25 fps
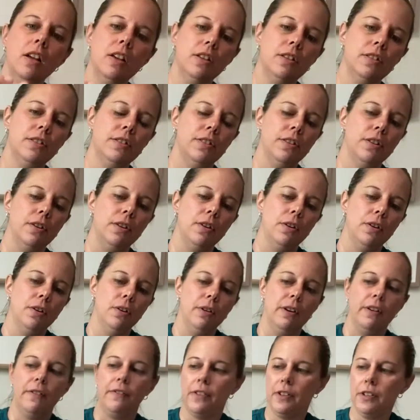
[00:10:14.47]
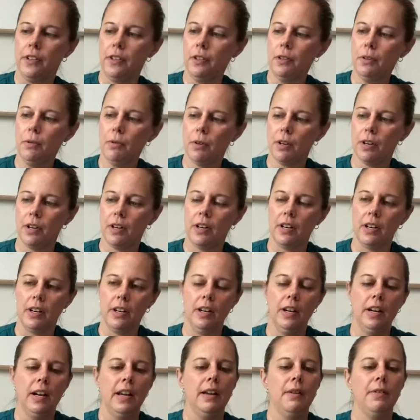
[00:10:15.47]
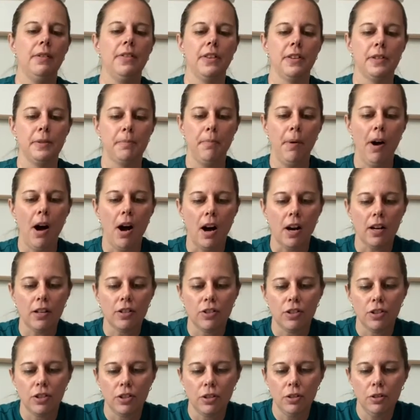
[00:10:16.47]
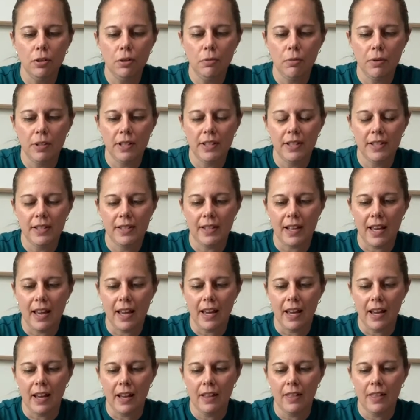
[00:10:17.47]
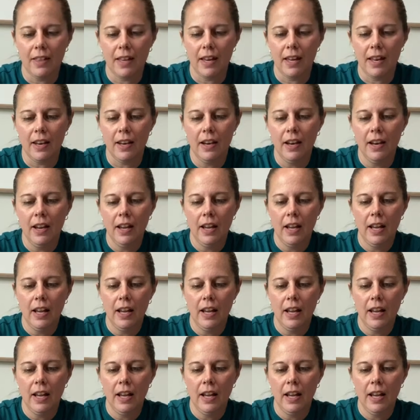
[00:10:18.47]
So if you were with this box, you would say that